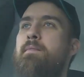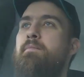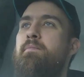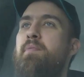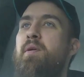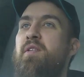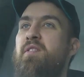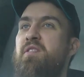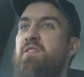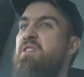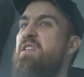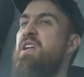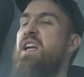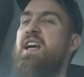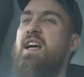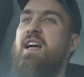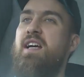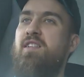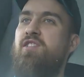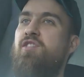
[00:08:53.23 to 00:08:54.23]
But
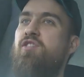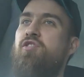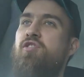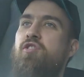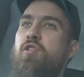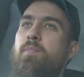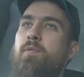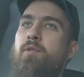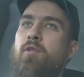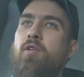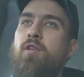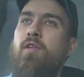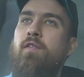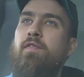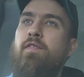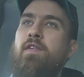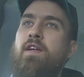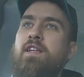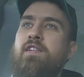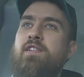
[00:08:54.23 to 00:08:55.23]
yeah, it's super good at
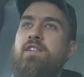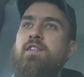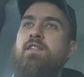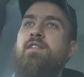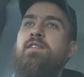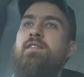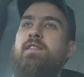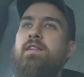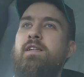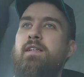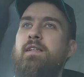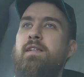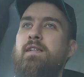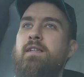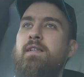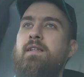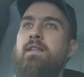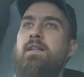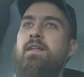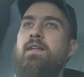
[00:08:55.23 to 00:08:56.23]
finishing.
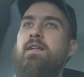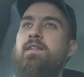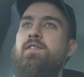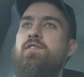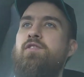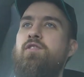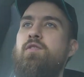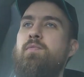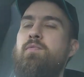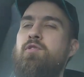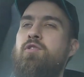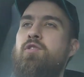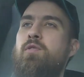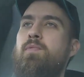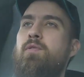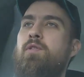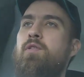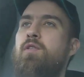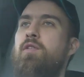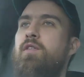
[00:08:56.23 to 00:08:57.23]

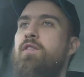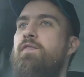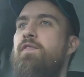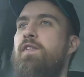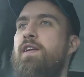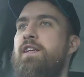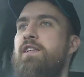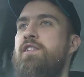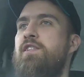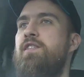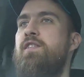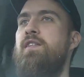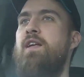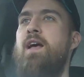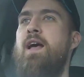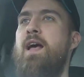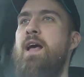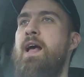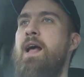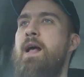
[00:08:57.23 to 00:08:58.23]
Super good at finishing.
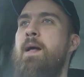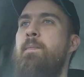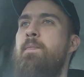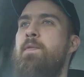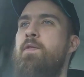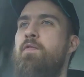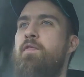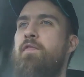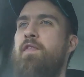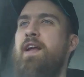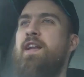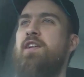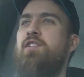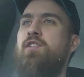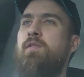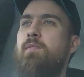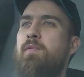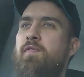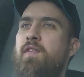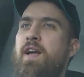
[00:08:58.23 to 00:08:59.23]
And the Refina
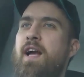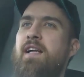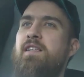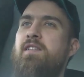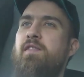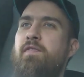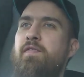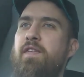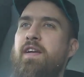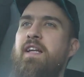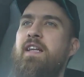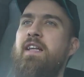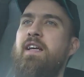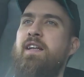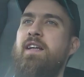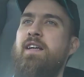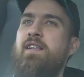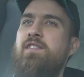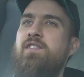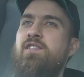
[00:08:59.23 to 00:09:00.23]
Superflex, I feel that
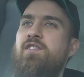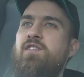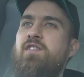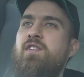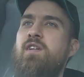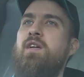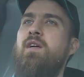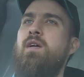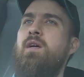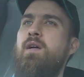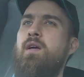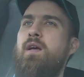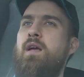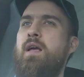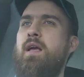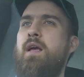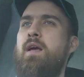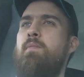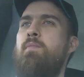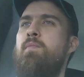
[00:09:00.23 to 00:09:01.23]
it's
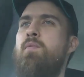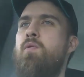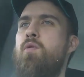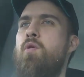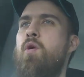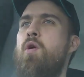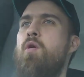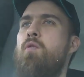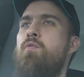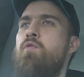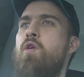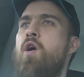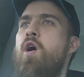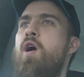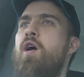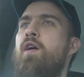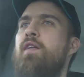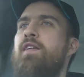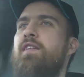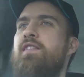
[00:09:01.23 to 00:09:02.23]
more all round.